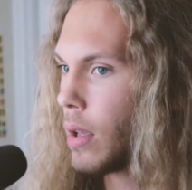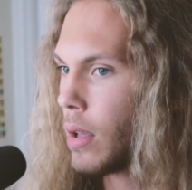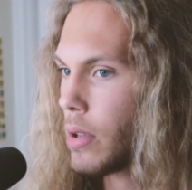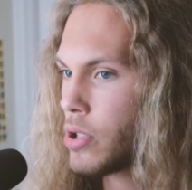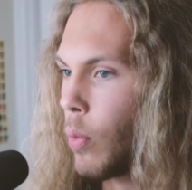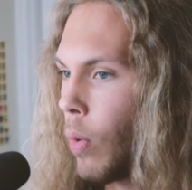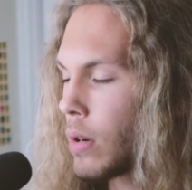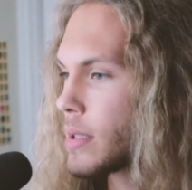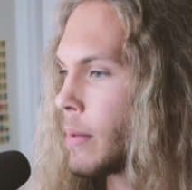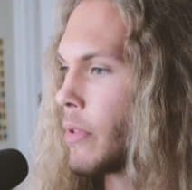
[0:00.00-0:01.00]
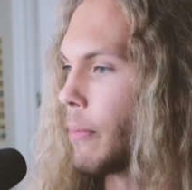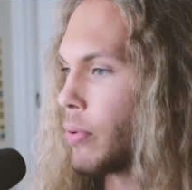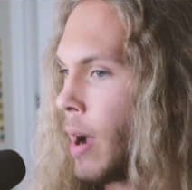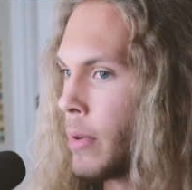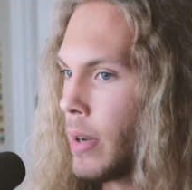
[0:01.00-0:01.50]
So what are some of the
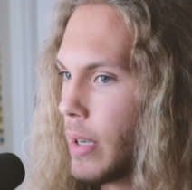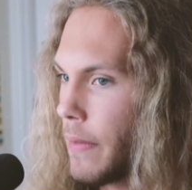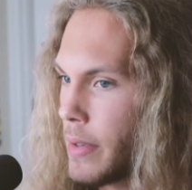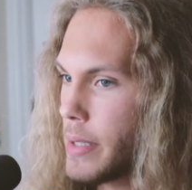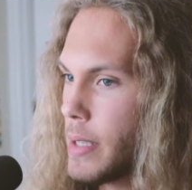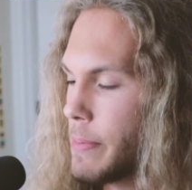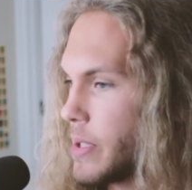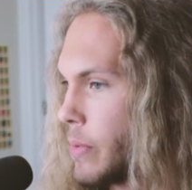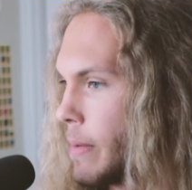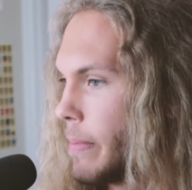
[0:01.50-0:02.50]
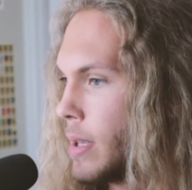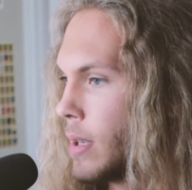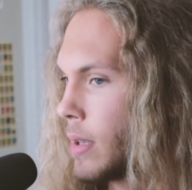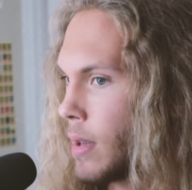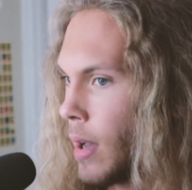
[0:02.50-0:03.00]
primary differences between
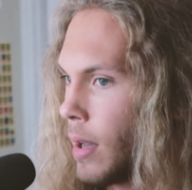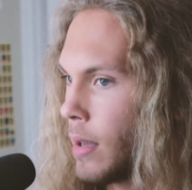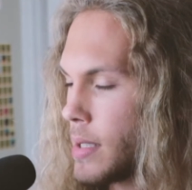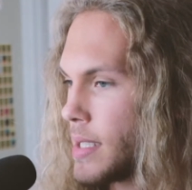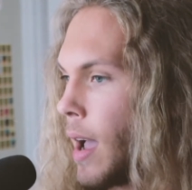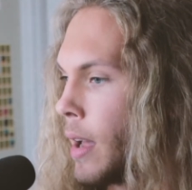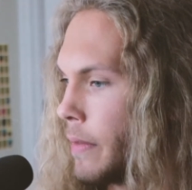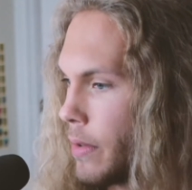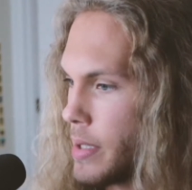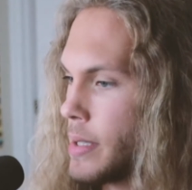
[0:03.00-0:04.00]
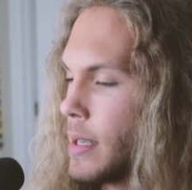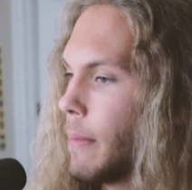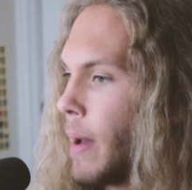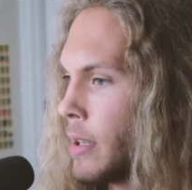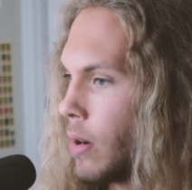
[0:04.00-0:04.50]
being signed versus
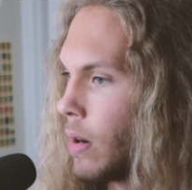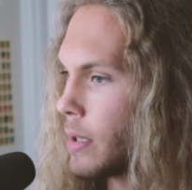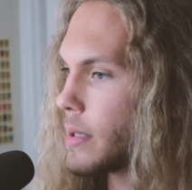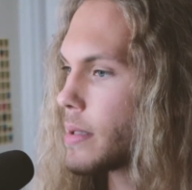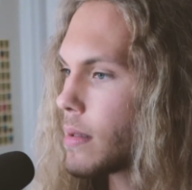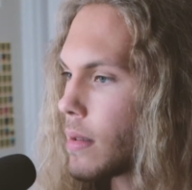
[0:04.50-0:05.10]
independent artists?